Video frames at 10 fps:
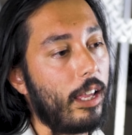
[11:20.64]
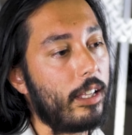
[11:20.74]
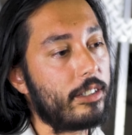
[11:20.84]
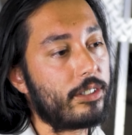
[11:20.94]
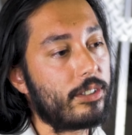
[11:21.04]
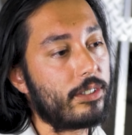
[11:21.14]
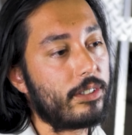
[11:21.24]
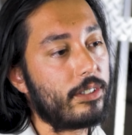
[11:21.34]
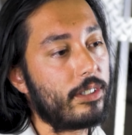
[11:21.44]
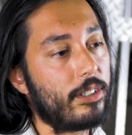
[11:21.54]
It's
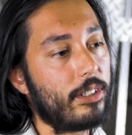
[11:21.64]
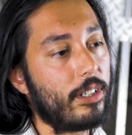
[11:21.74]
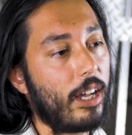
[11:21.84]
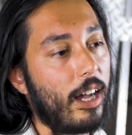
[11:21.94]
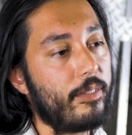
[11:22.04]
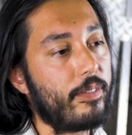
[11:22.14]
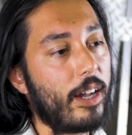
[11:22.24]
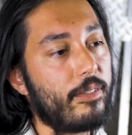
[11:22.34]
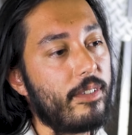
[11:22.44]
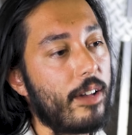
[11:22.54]
I've
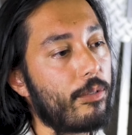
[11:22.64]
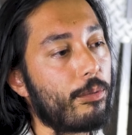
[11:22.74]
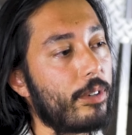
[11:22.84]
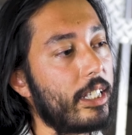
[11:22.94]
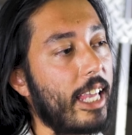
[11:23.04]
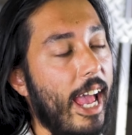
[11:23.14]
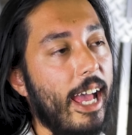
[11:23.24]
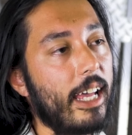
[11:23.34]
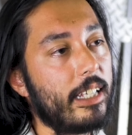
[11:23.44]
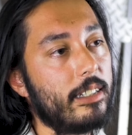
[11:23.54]
I've never really
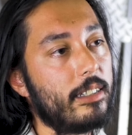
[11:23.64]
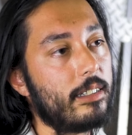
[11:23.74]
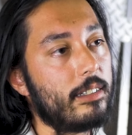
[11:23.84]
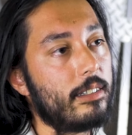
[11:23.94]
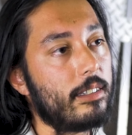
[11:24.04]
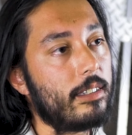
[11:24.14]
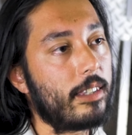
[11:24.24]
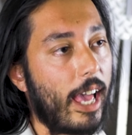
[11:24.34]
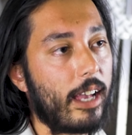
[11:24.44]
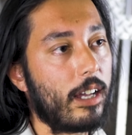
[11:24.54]
had
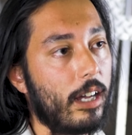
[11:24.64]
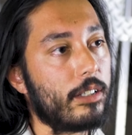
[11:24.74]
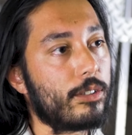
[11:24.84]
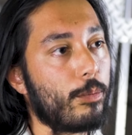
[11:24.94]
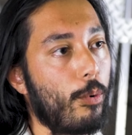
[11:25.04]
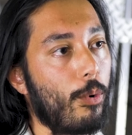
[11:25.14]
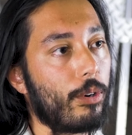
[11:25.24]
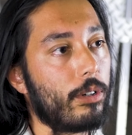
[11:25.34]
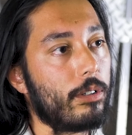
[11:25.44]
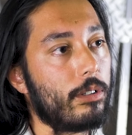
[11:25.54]
that kind of support.